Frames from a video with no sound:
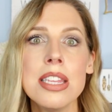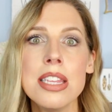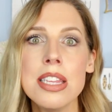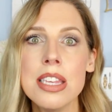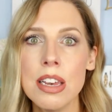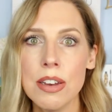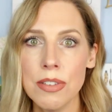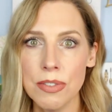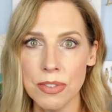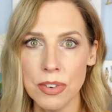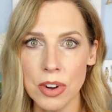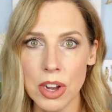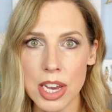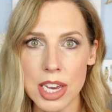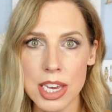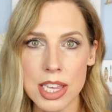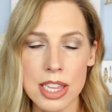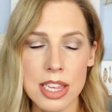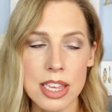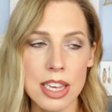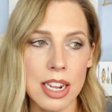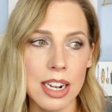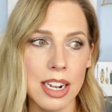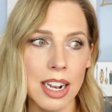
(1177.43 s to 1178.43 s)

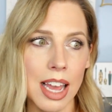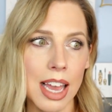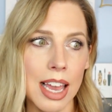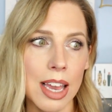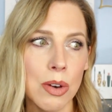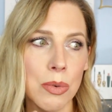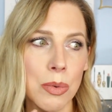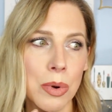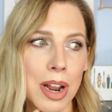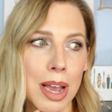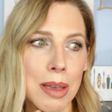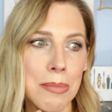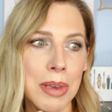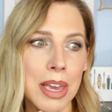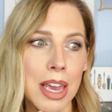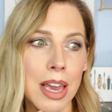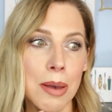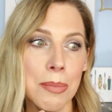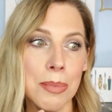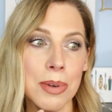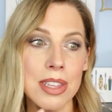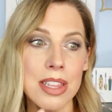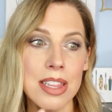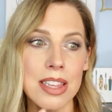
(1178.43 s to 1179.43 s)
different and like would I be
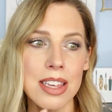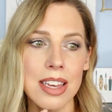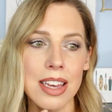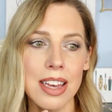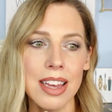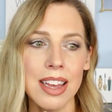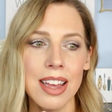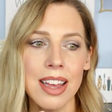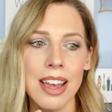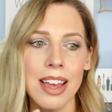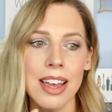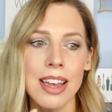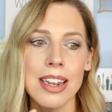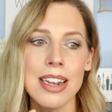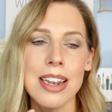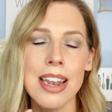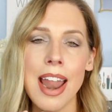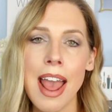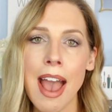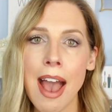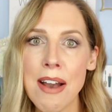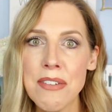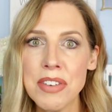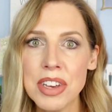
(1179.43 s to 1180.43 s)
able to
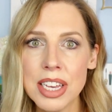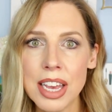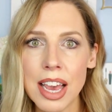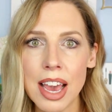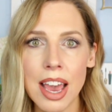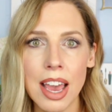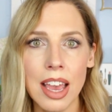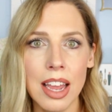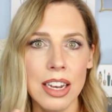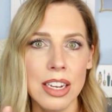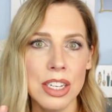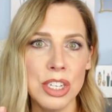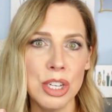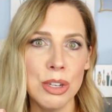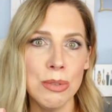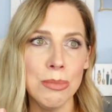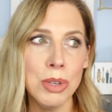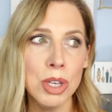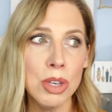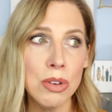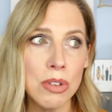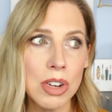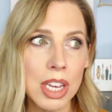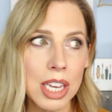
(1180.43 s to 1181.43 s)
navigate and
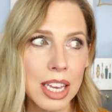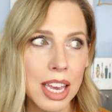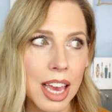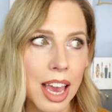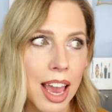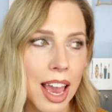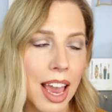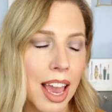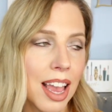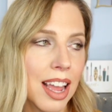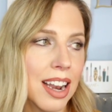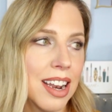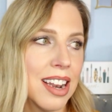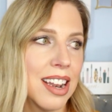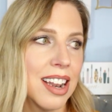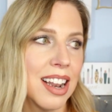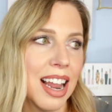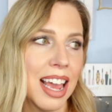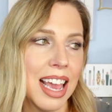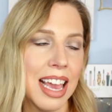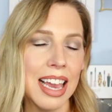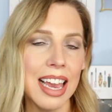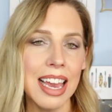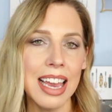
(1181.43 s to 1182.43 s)
communicate and
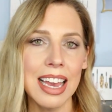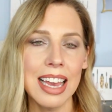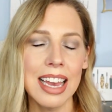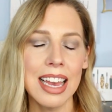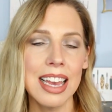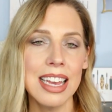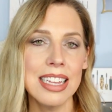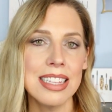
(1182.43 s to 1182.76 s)
like it,